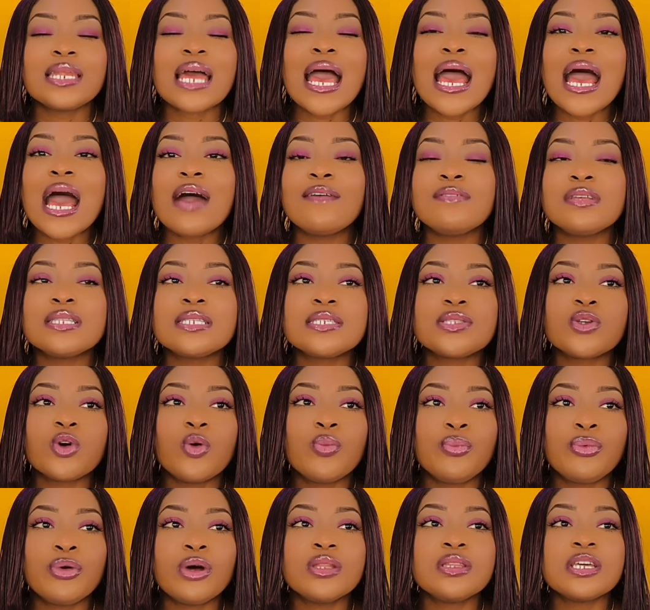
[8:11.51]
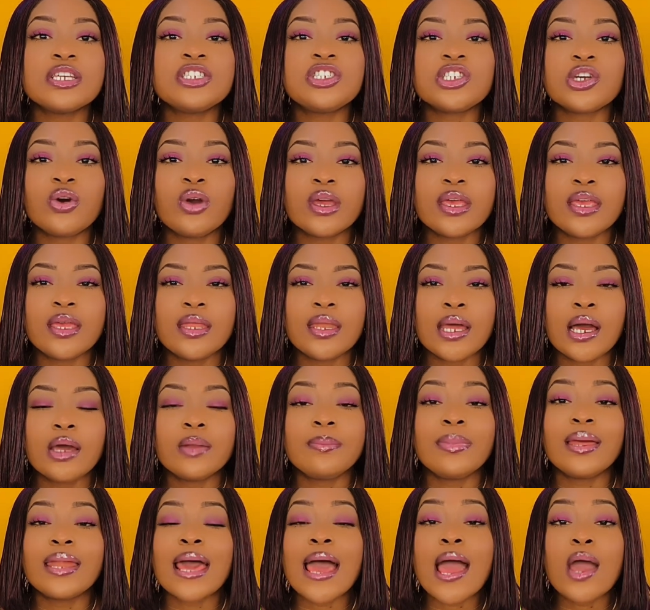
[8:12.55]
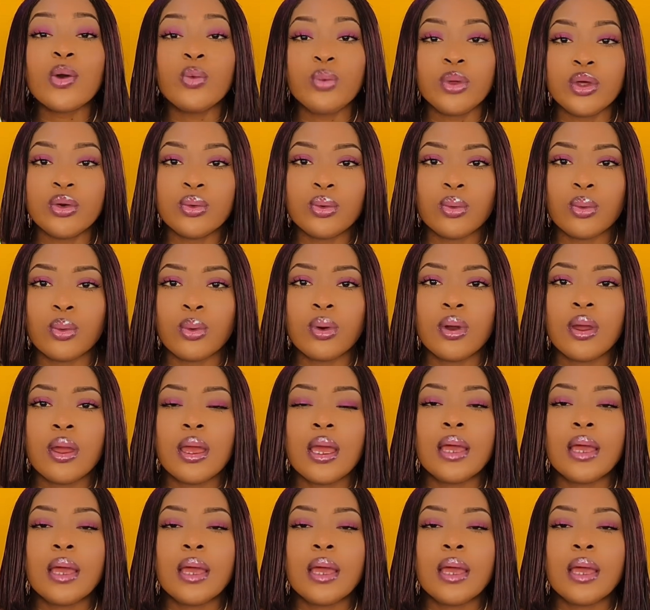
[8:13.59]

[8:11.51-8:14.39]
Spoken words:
I haven't still brought the gel cane out, but I will.